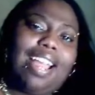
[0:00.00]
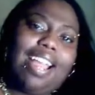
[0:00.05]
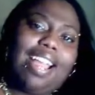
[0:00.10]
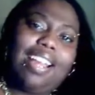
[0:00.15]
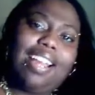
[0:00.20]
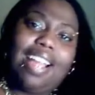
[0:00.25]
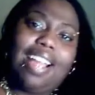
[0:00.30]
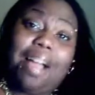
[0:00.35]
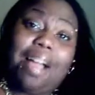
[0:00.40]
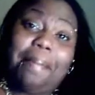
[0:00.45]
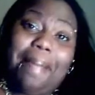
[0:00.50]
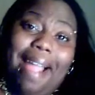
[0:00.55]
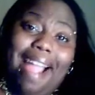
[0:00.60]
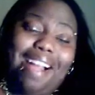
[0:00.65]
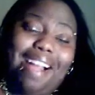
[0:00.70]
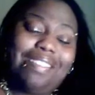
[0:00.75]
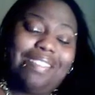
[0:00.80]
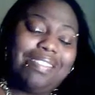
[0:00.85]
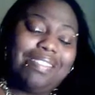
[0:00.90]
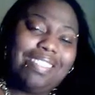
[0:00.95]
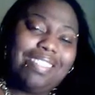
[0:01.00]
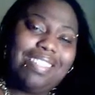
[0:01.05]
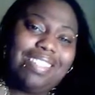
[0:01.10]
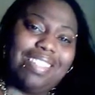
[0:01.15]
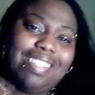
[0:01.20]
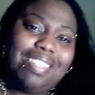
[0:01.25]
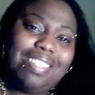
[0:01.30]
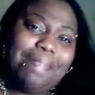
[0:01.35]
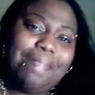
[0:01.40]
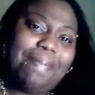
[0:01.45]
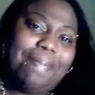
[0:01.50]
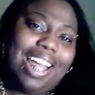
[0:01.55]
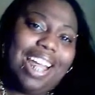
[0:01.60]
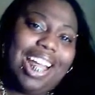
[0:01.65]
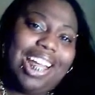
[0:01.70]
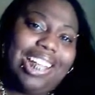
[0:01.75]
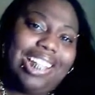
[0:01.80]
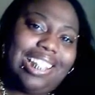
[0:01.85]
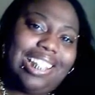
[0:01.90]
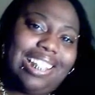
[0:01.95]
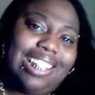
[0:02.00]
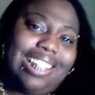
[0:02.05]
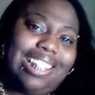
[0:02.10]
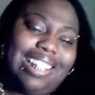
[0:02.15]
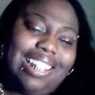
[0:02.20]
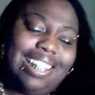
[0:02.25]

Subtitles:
and I'm out. Peace.